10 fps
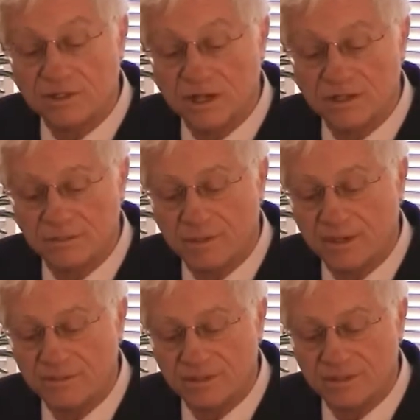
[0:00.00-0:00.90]
talked
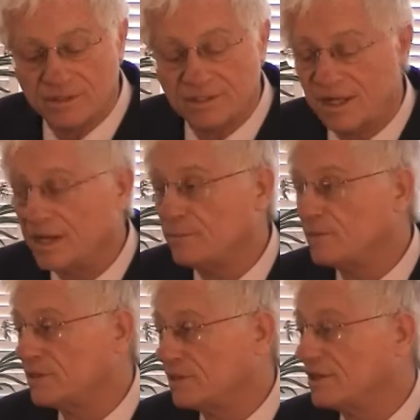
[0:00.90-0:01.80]
about the time
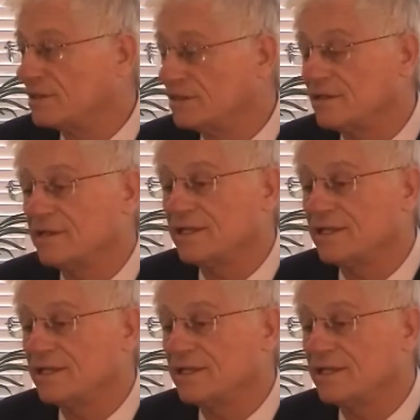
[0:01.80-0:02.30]
within.